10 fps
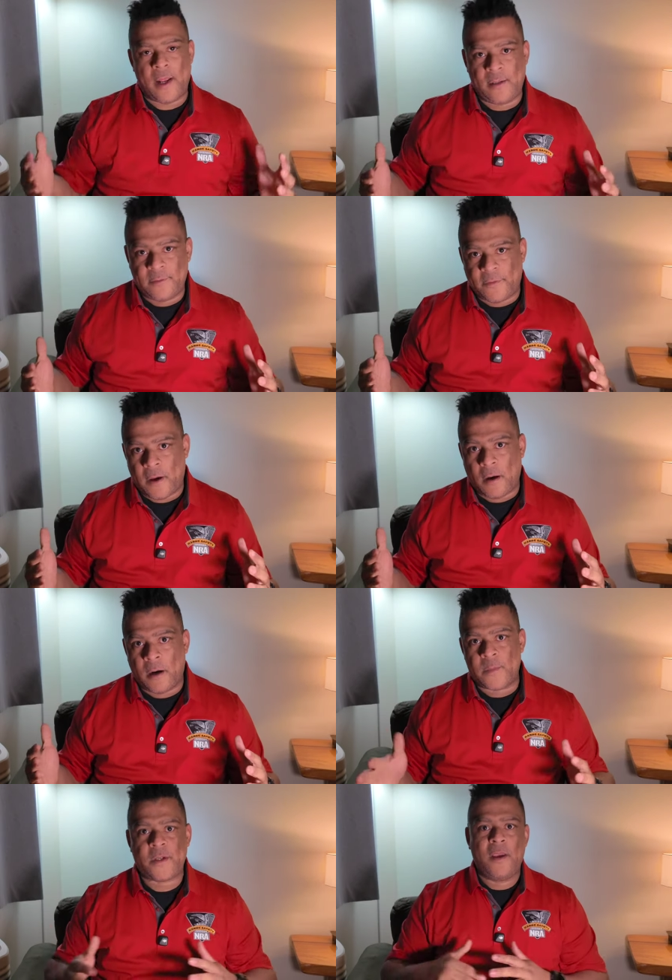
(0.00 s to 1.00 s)
handling
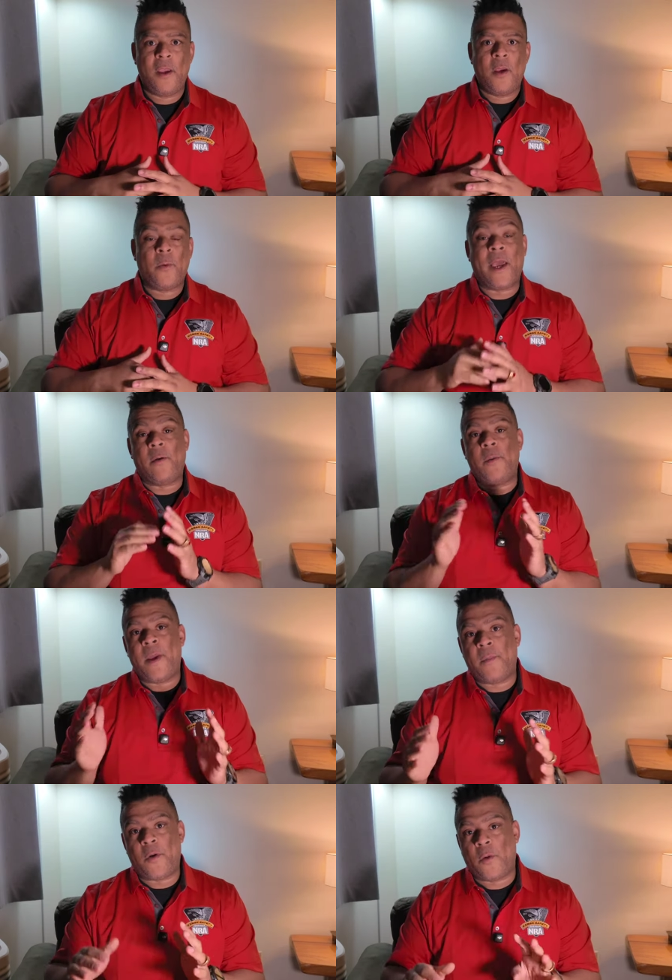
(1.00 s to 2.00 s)
firearms, we gotta
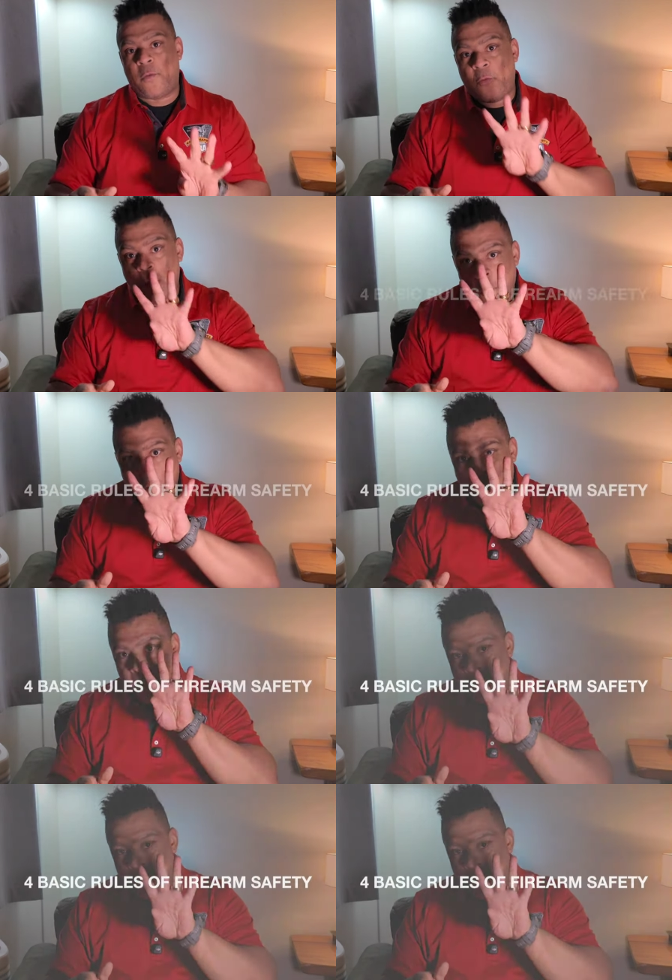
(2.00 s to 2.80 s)
remember the 4